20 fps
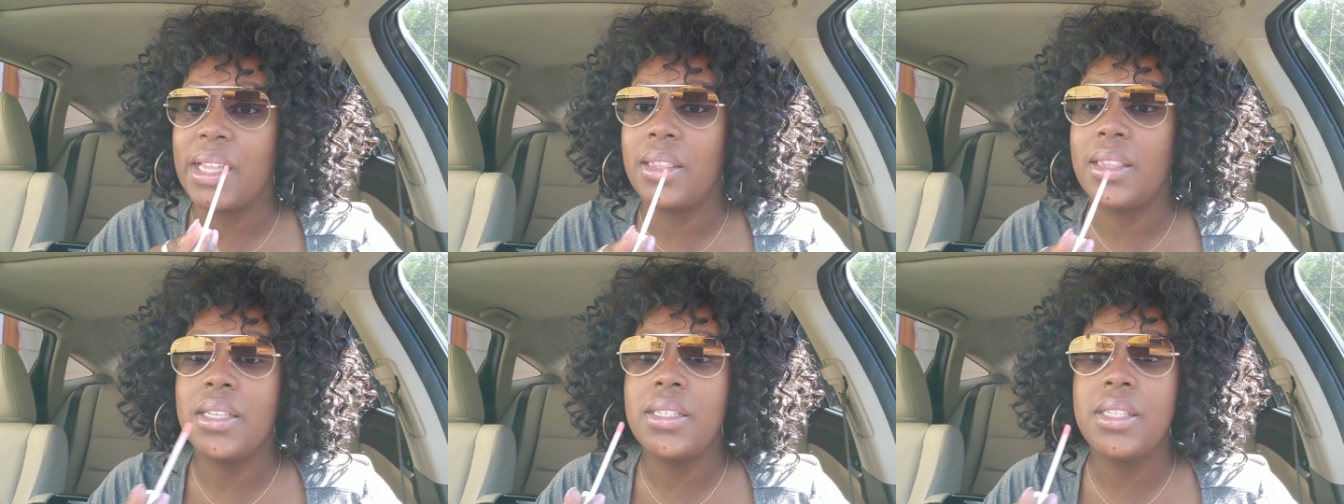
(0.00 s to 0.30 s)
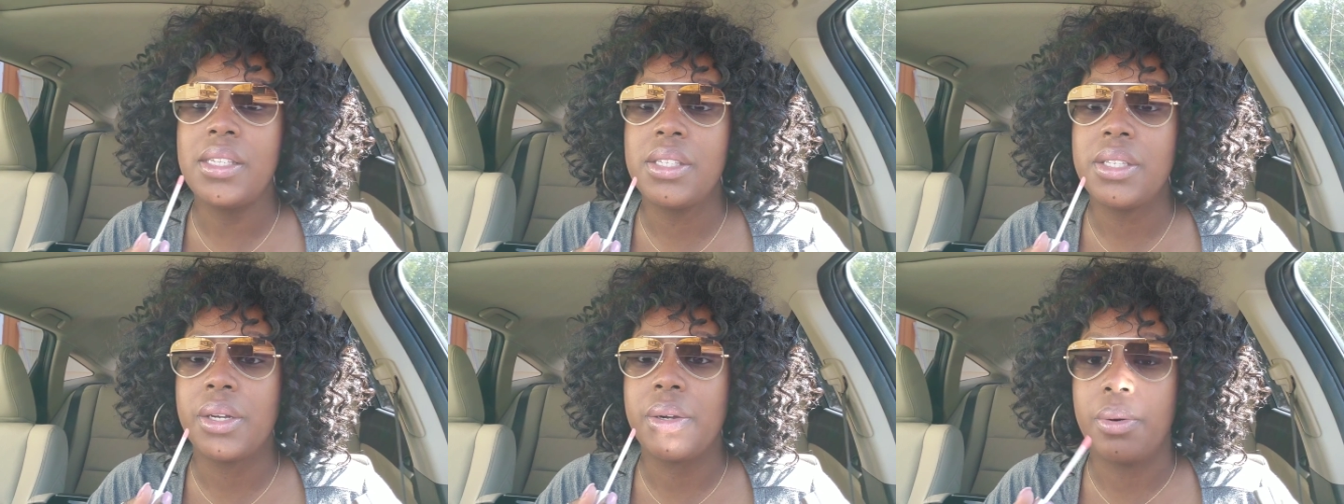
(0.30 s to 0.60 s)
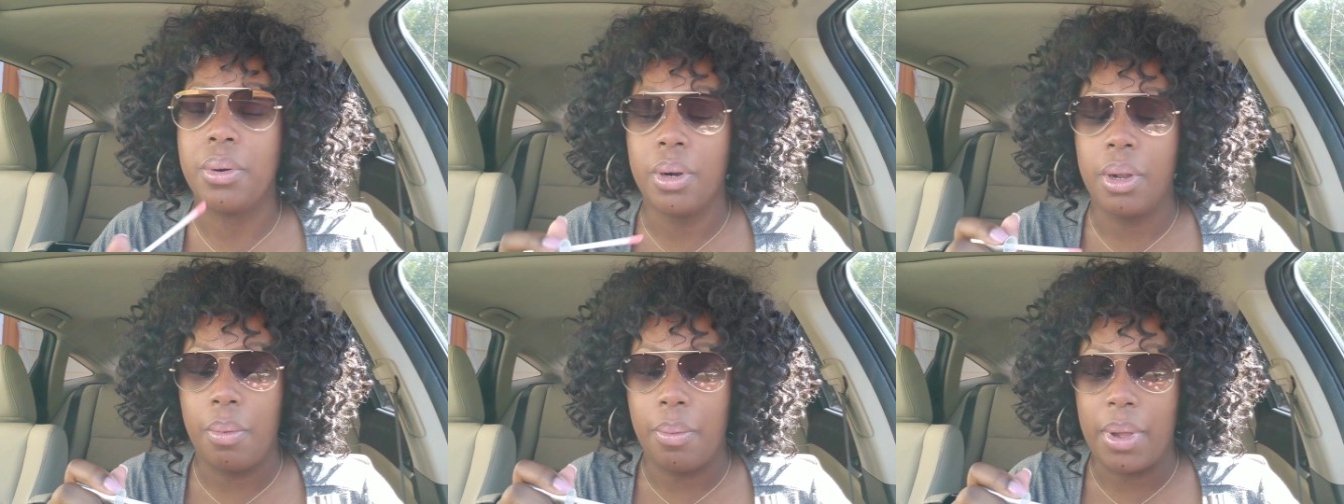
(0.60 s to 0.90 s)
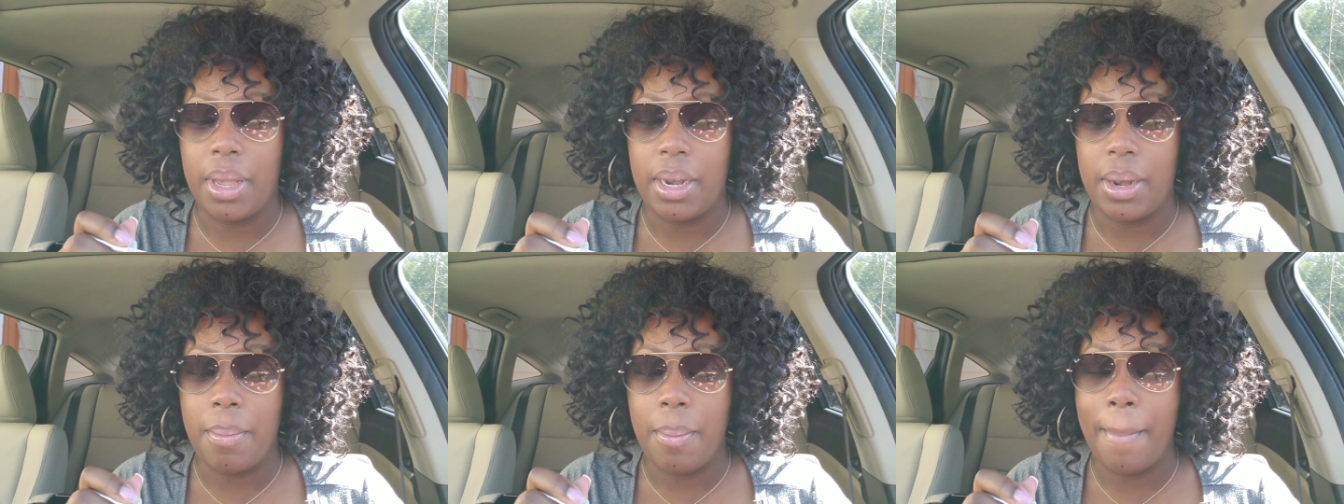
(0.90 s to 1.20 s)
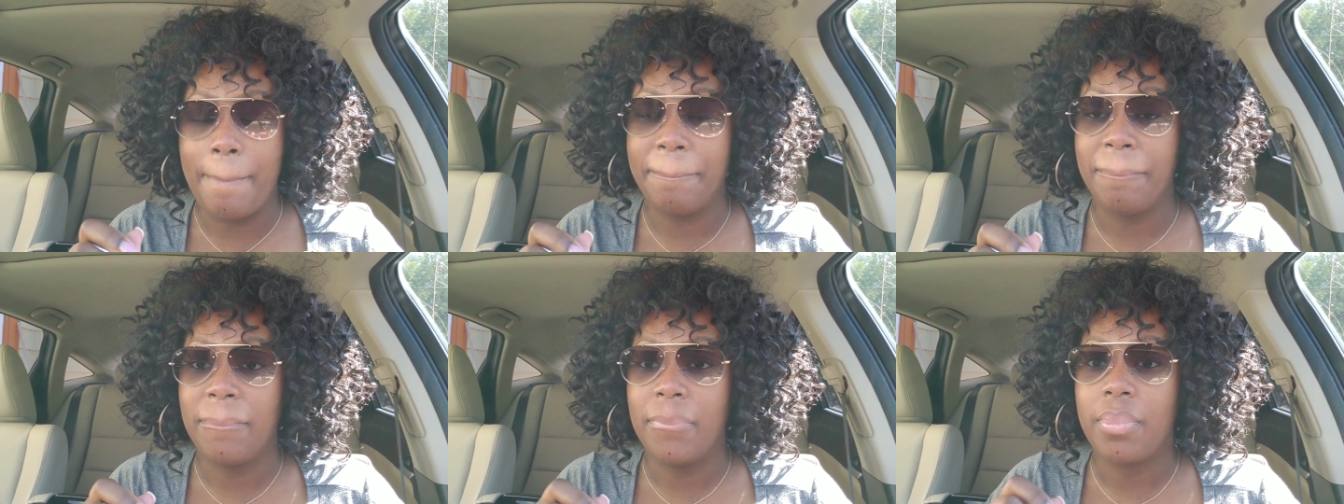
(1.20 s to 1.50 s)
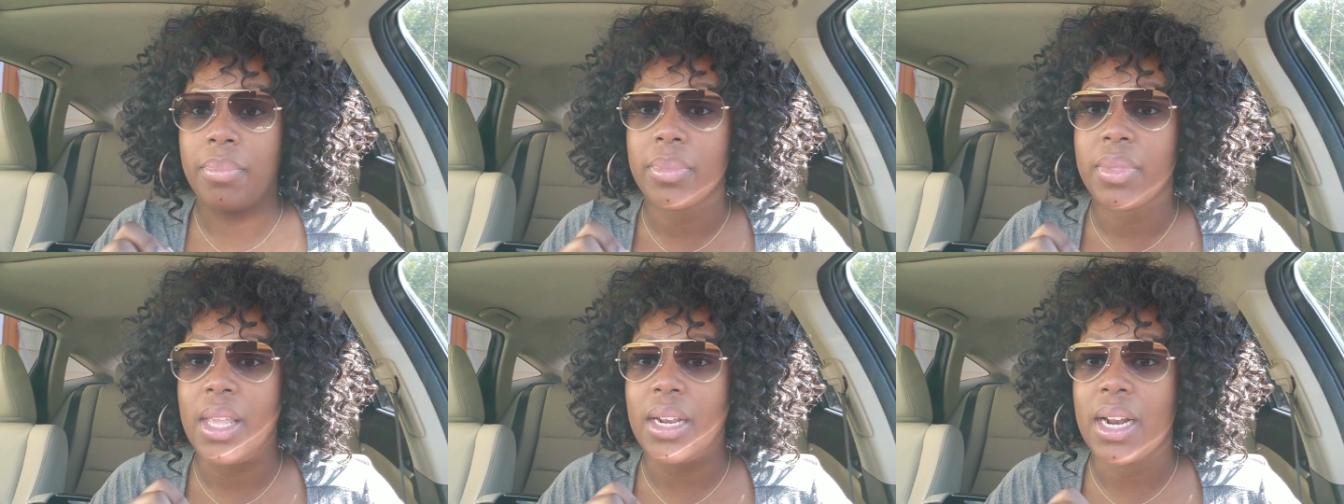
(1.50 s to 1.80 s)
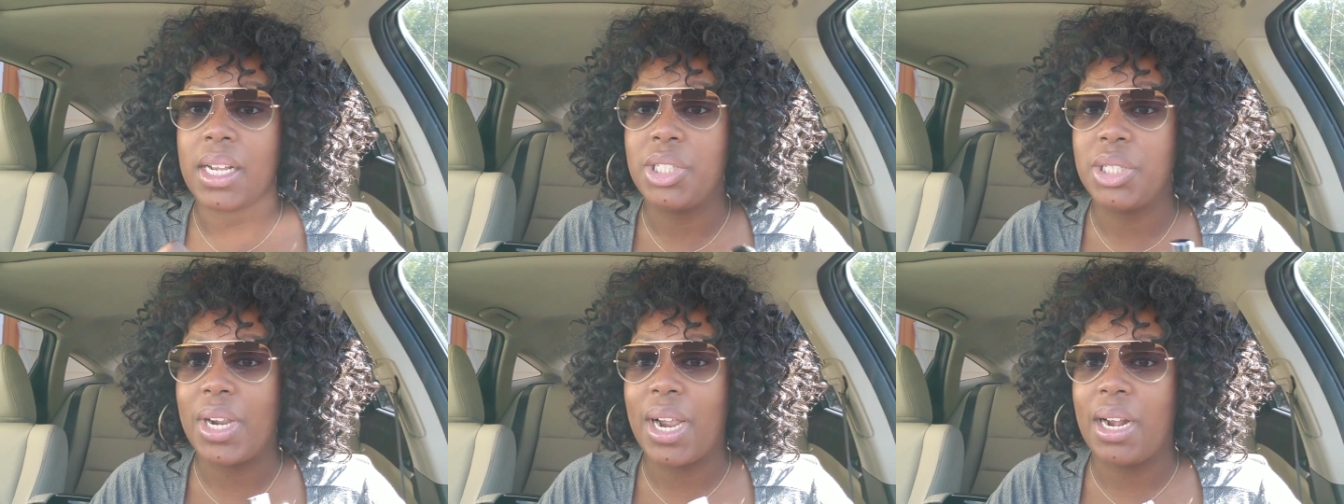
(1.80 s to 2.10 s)
This is a coral one that
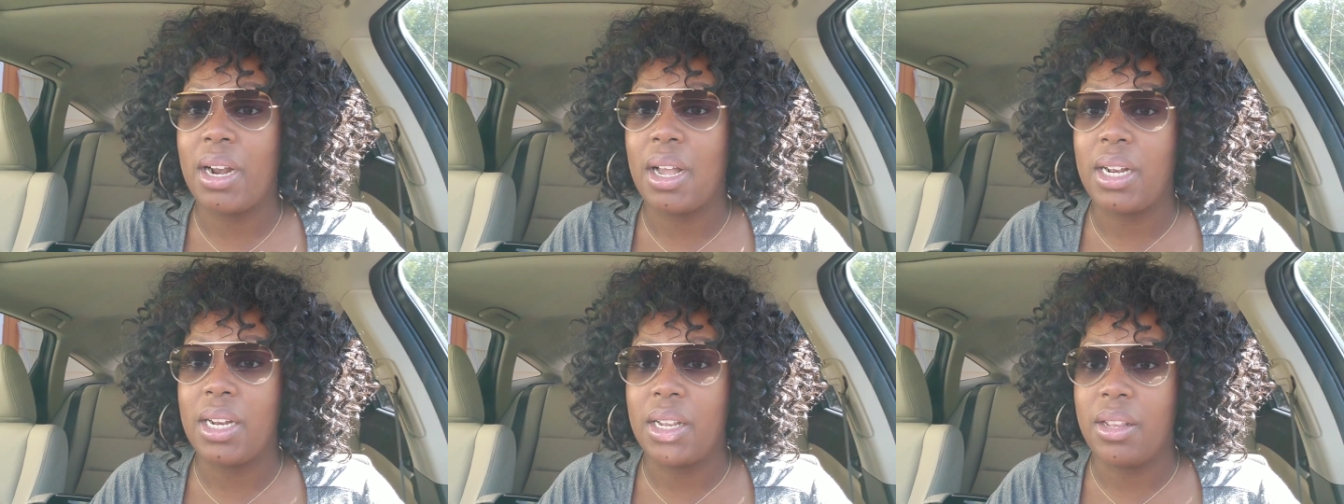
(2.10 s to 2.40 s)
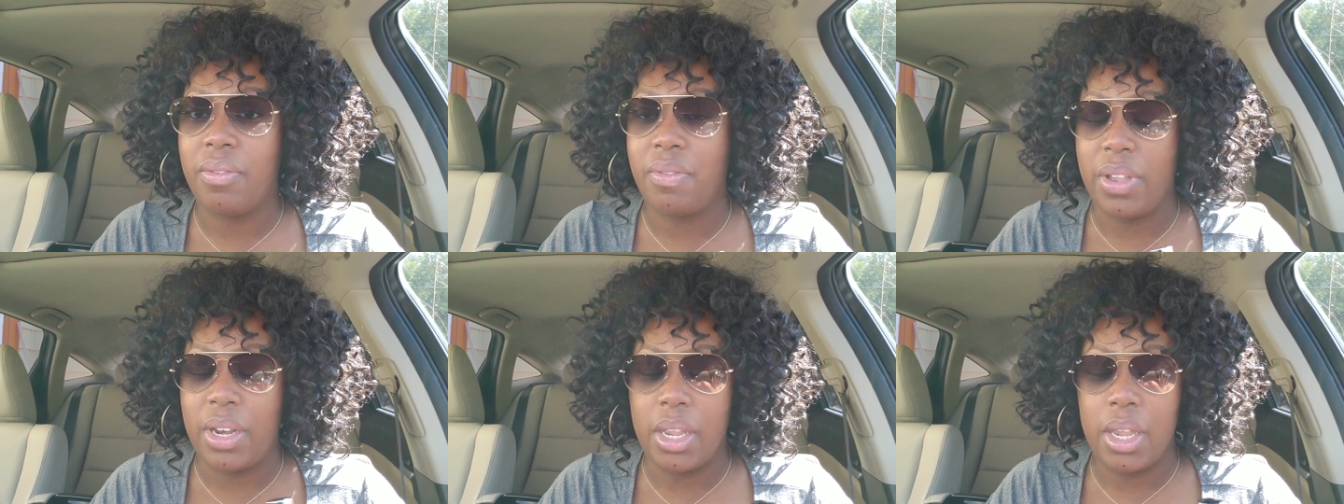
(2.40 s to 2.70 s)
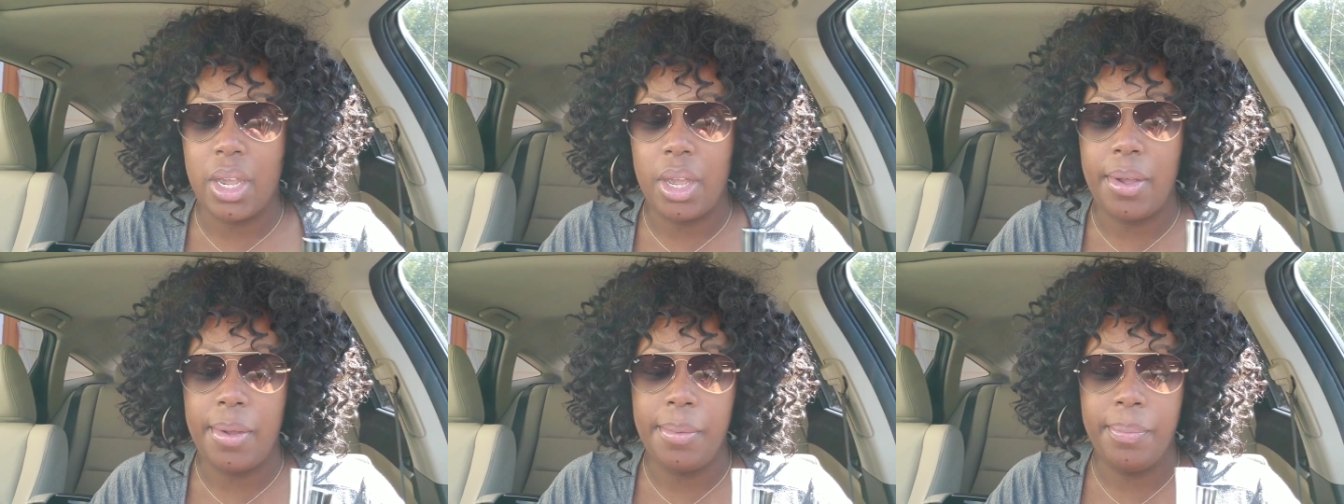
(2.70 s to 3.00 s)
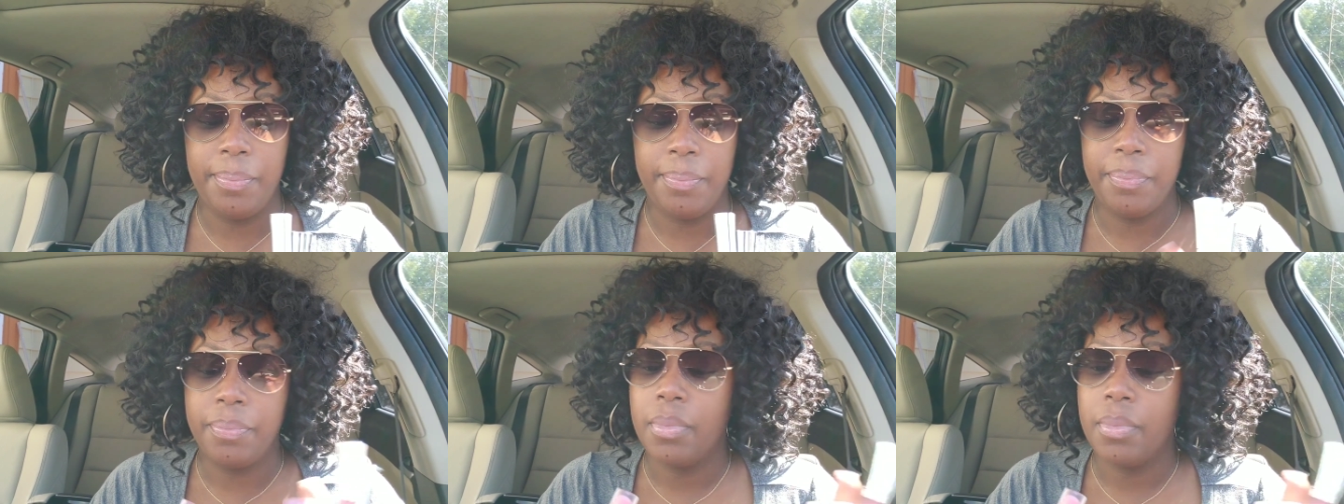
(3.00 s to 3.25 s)
I tried on in the video.